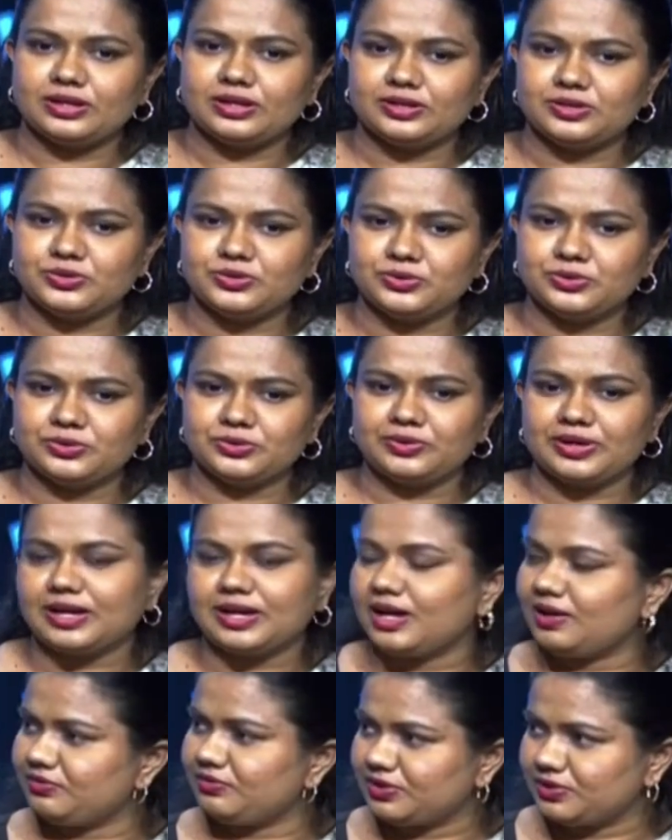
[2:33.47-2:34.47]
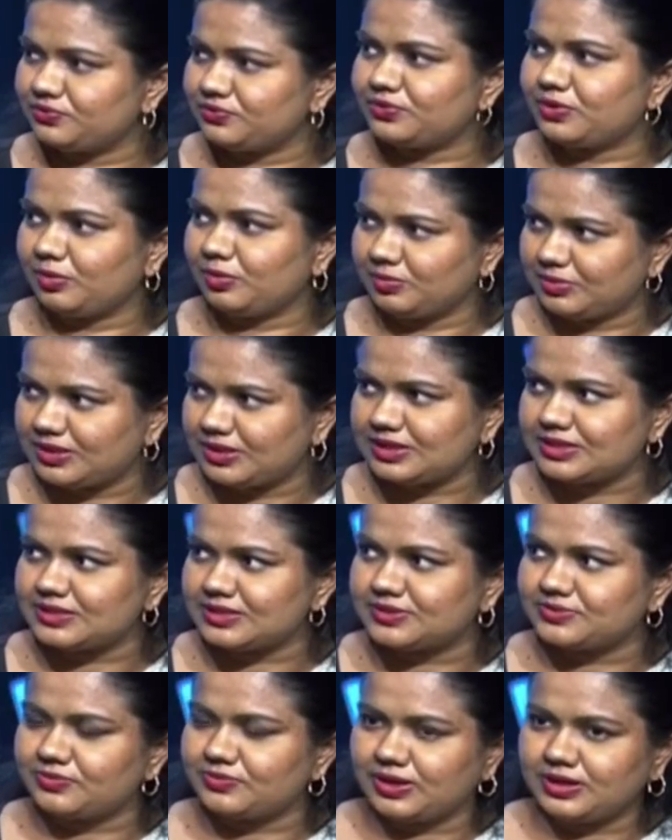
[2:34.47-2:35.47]
So to recover from
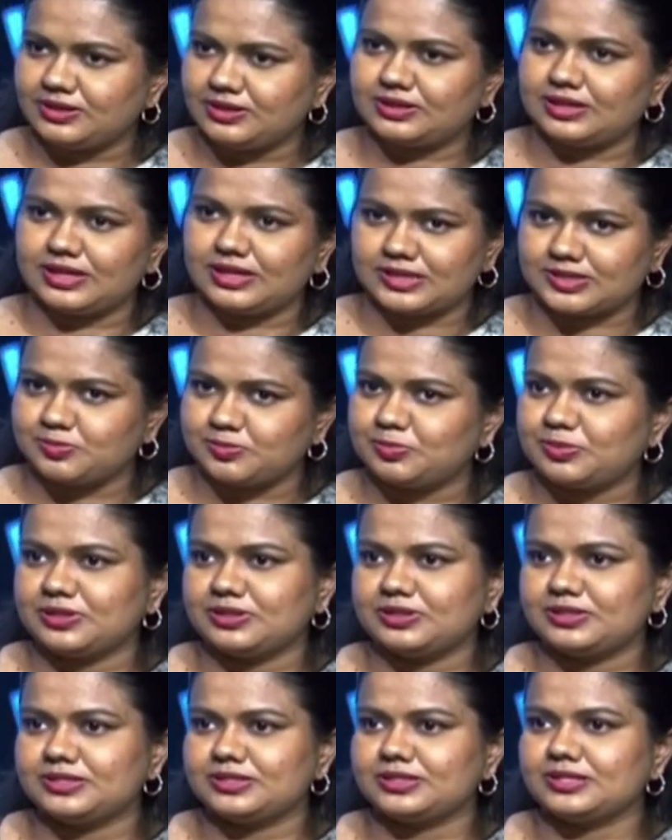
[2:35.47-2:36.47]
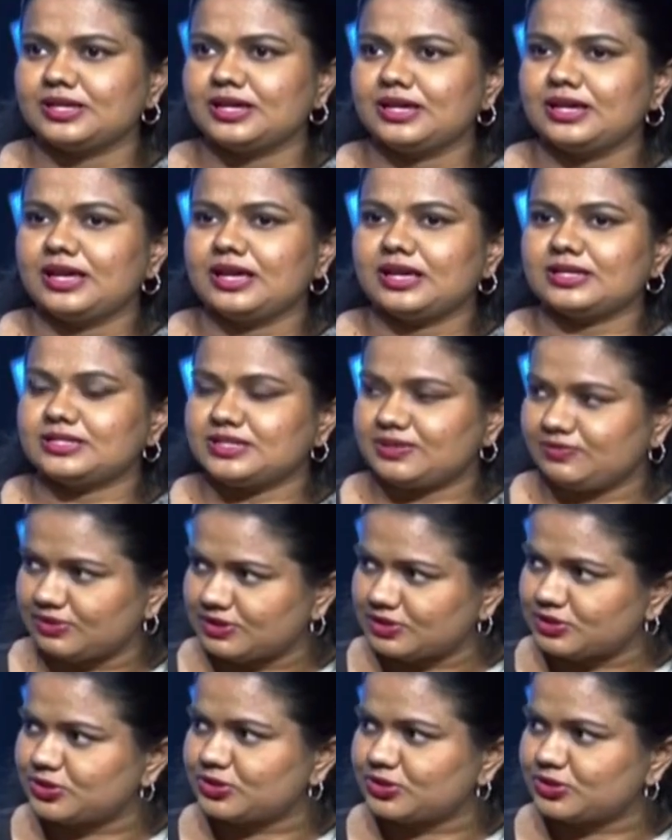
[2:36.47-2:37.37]
this, what experts, civil